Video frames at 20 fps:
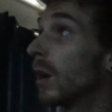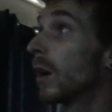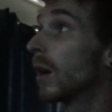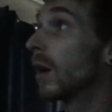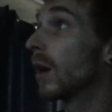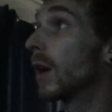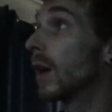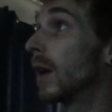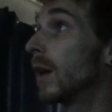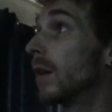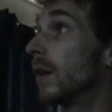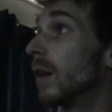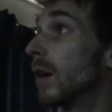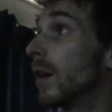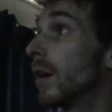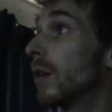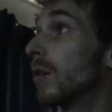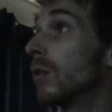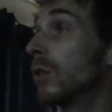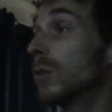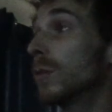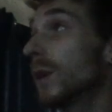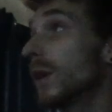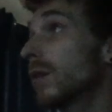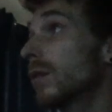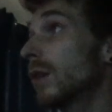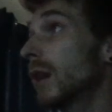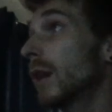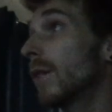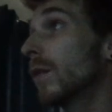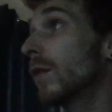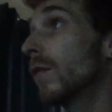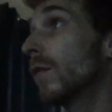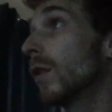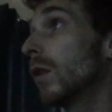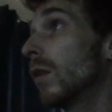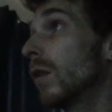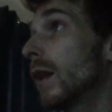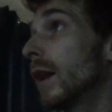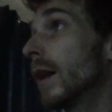And you just basically have to
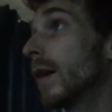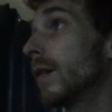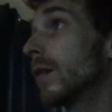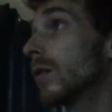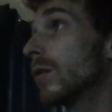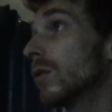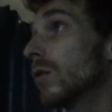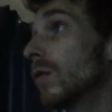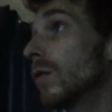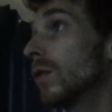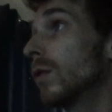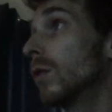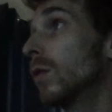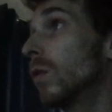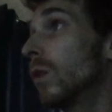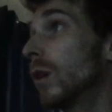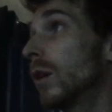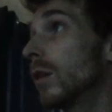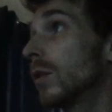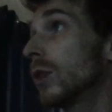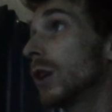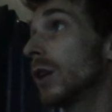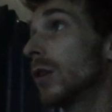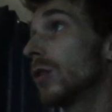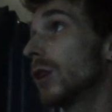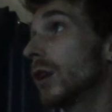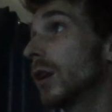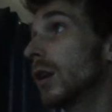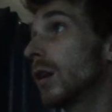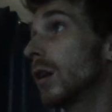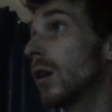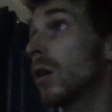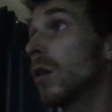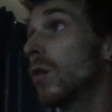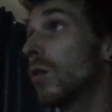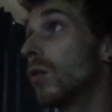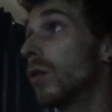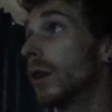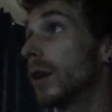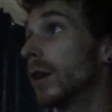follow that. So if you don't want to change any
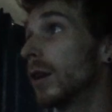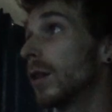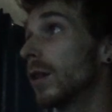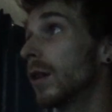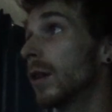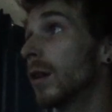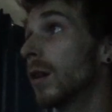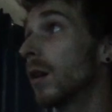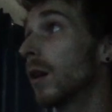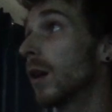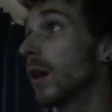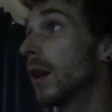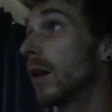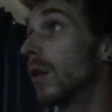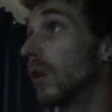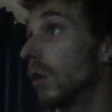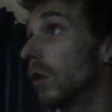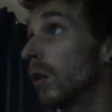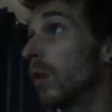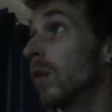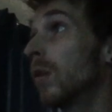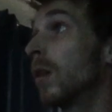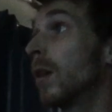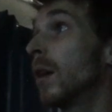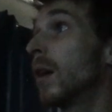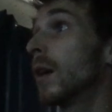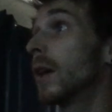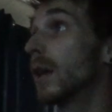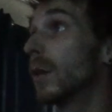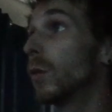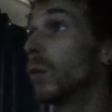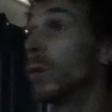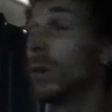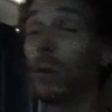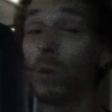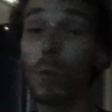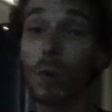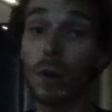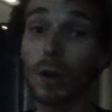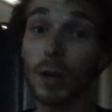code or anything at all, it will
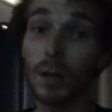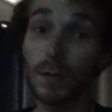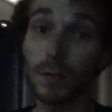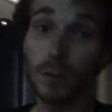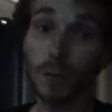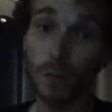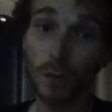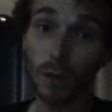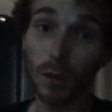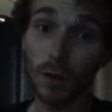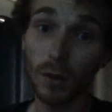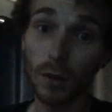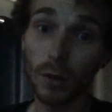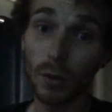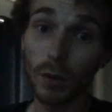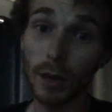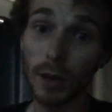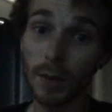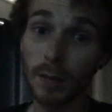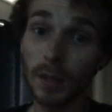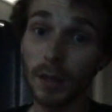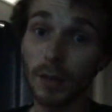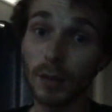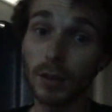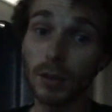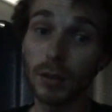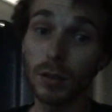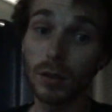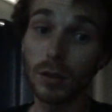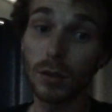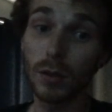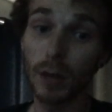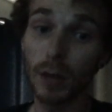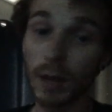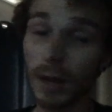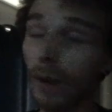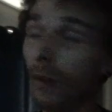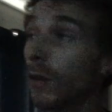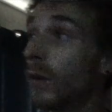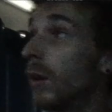work if you follow the way I'm telling you to do it
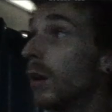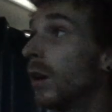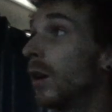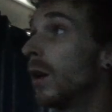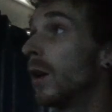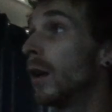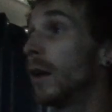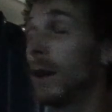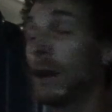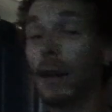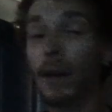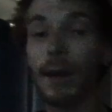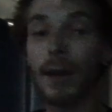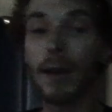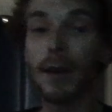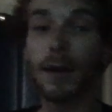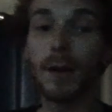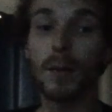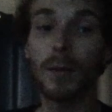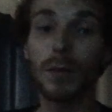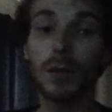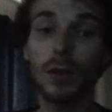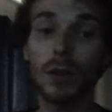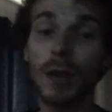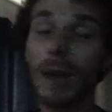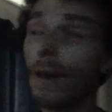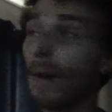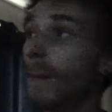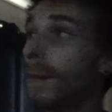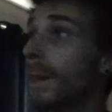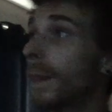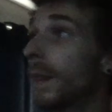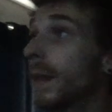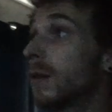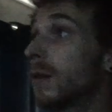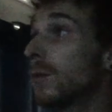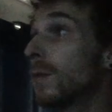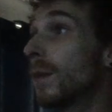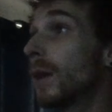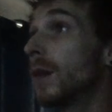now. So yeah,
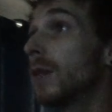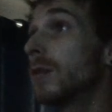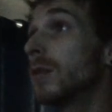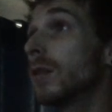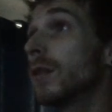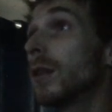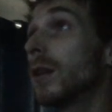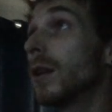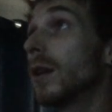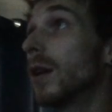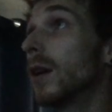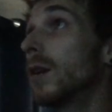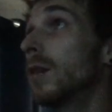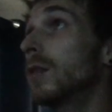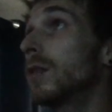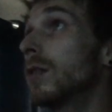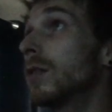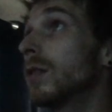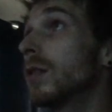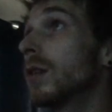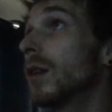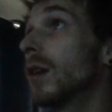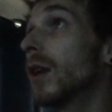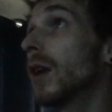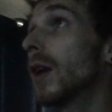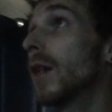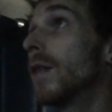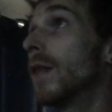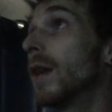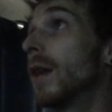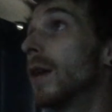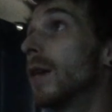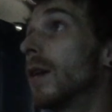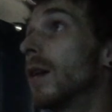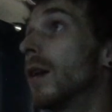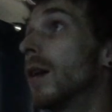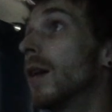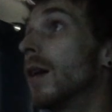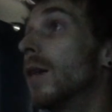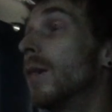that's basically it. And
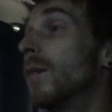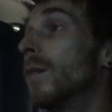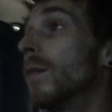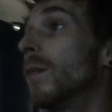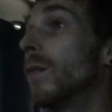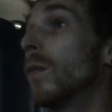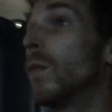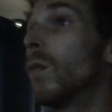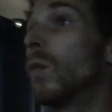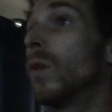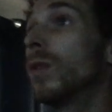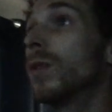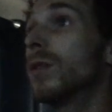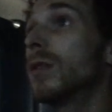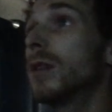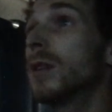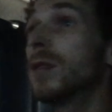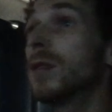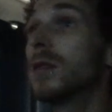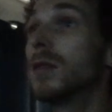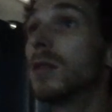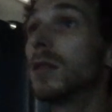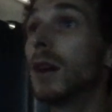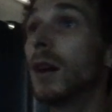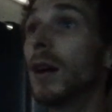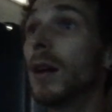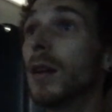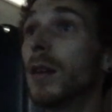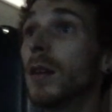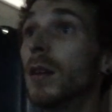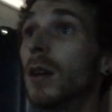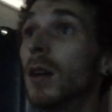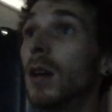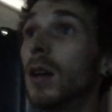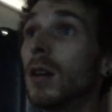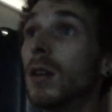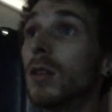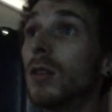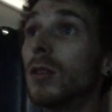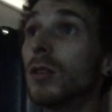then once it's done,
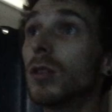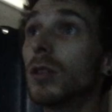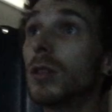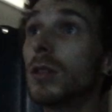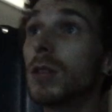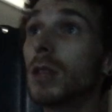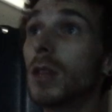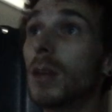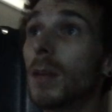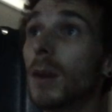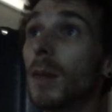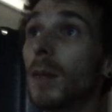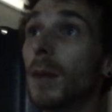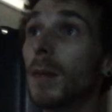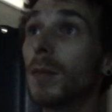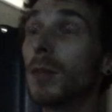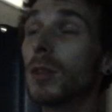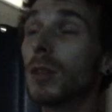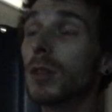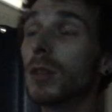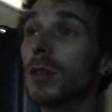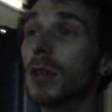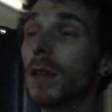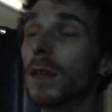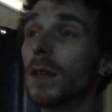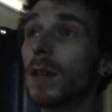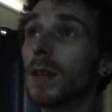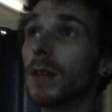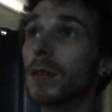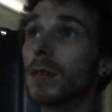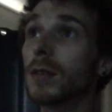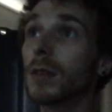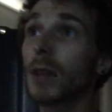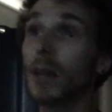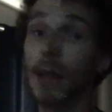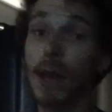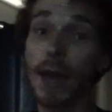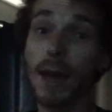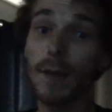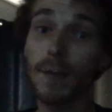you should see them come up just like this. And
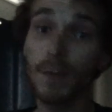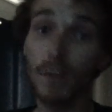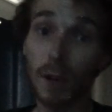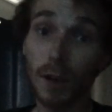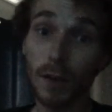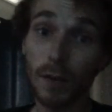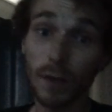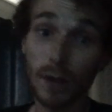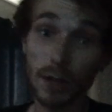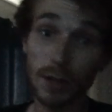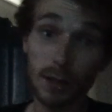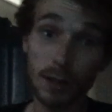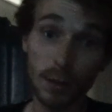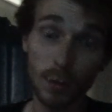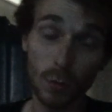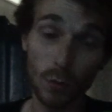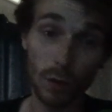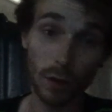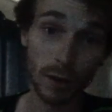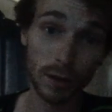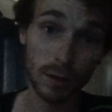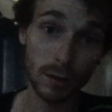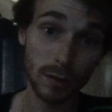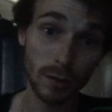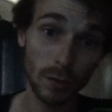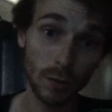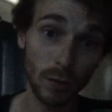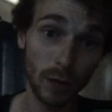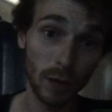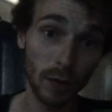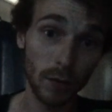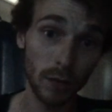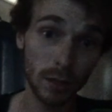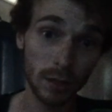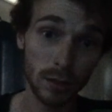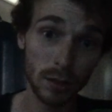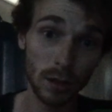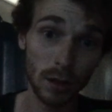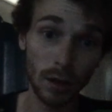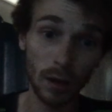I have verified that it works when I
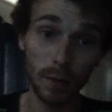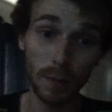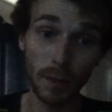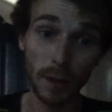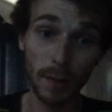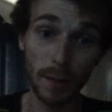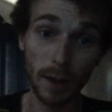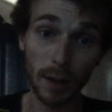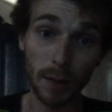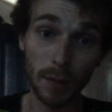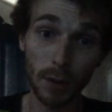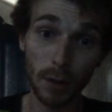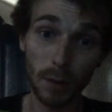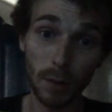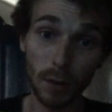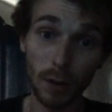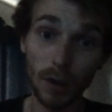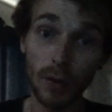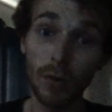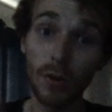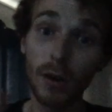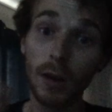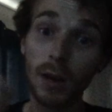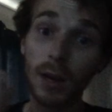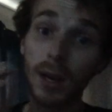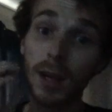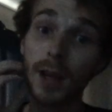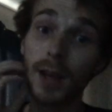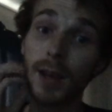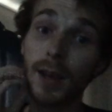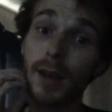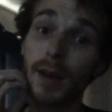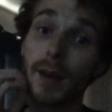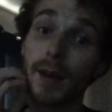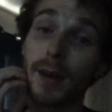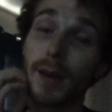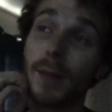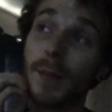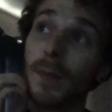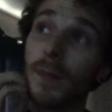restart on my MacBook Pro.
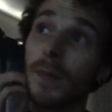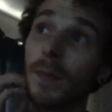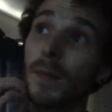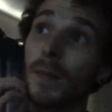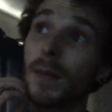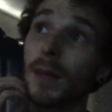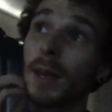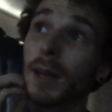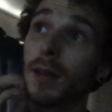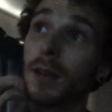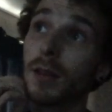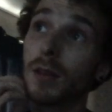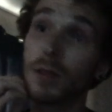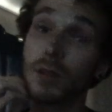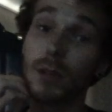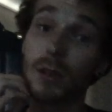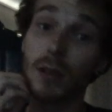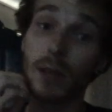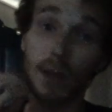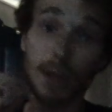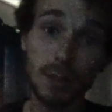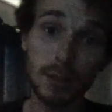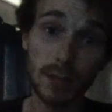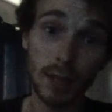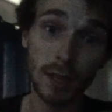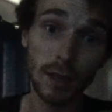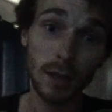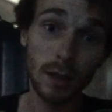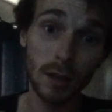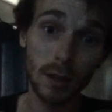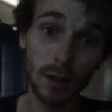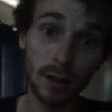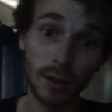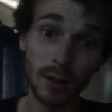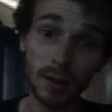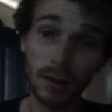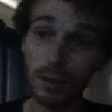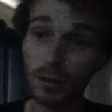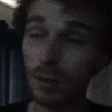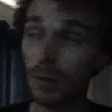And like I said,
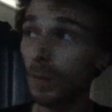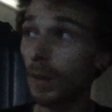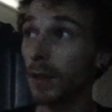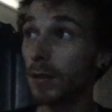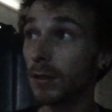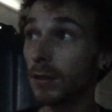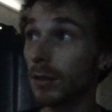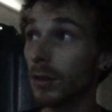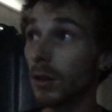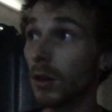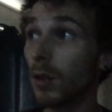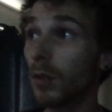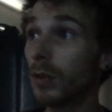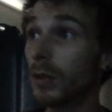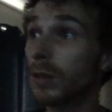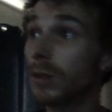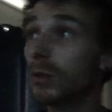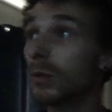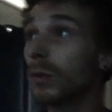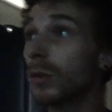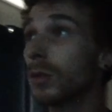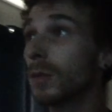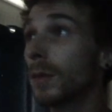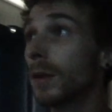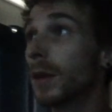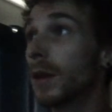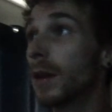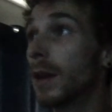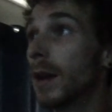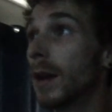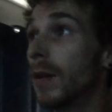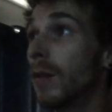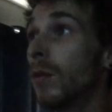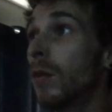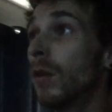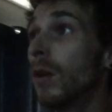this is basically all there is to explain now.